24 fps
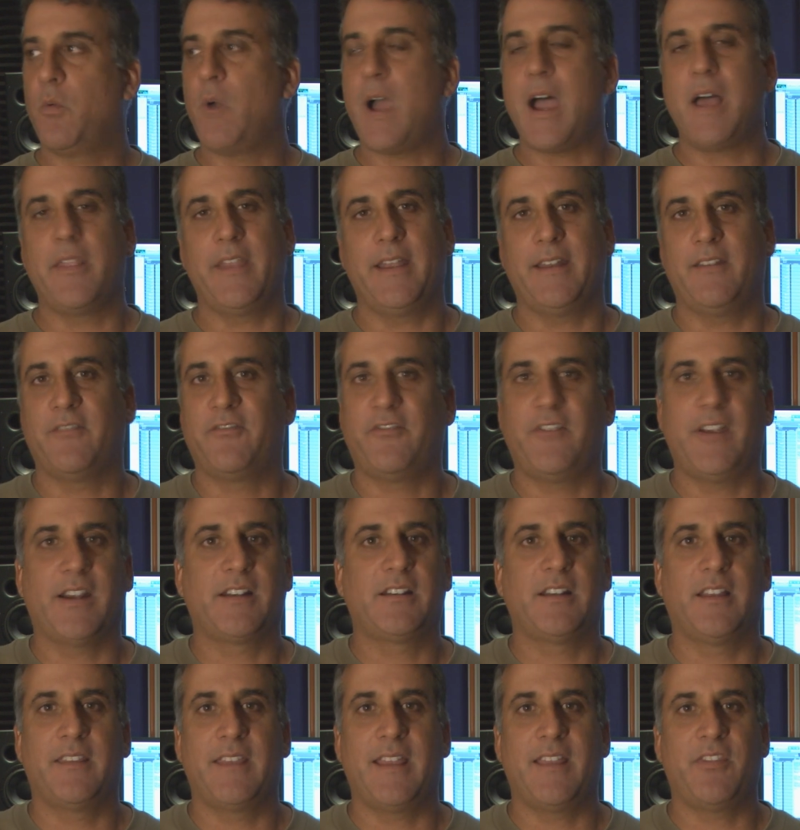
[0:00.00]
wow, that
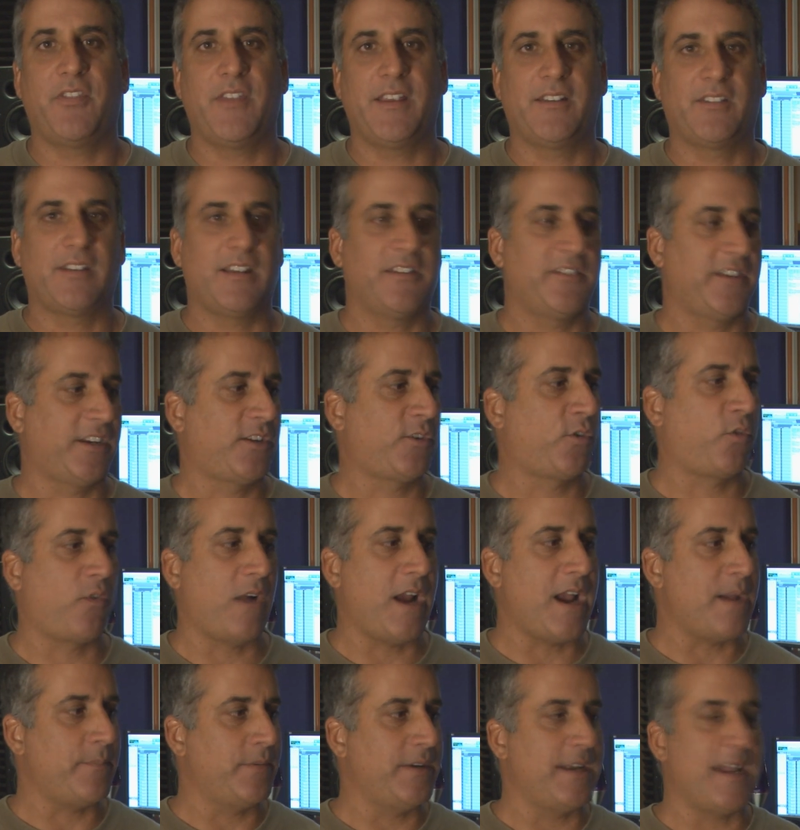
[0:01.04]
effect on that thing sounds like
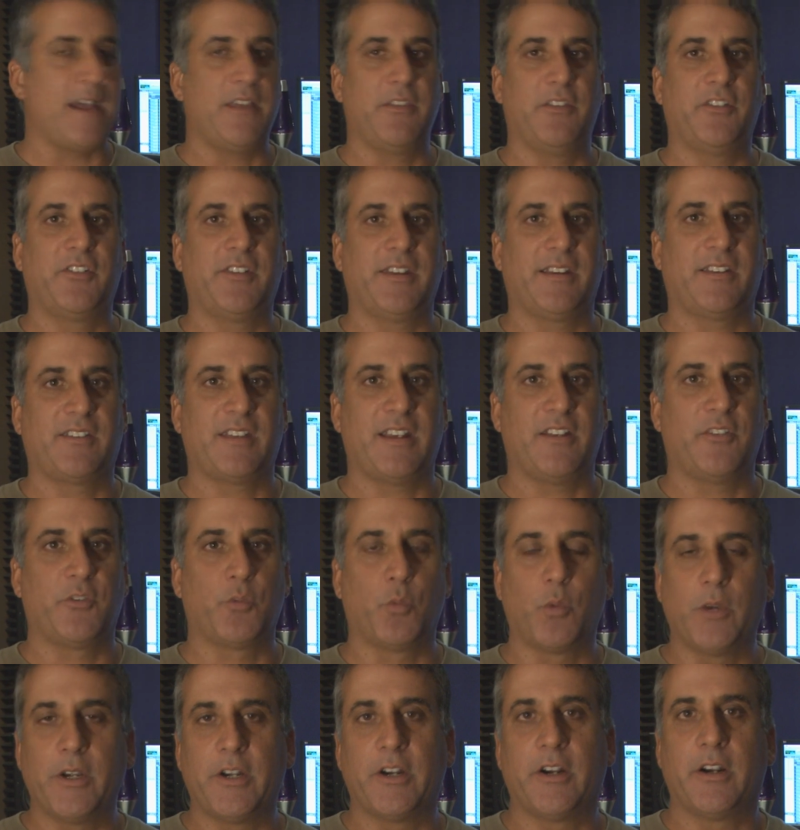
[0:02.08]
crap and now this thing sounds
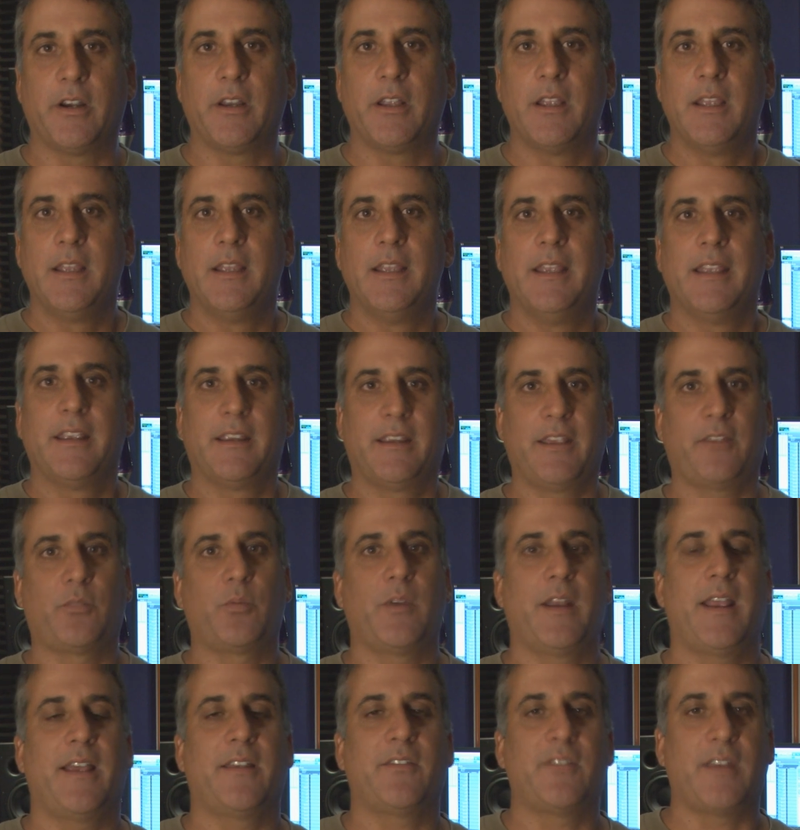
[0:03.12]
weird, guess
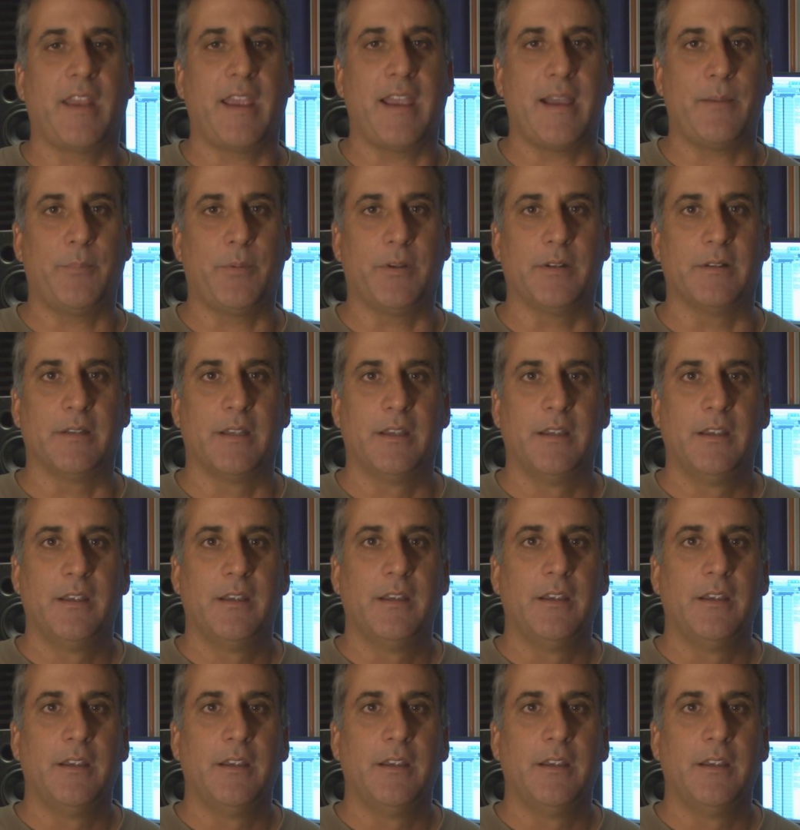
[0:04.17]
what has to happen?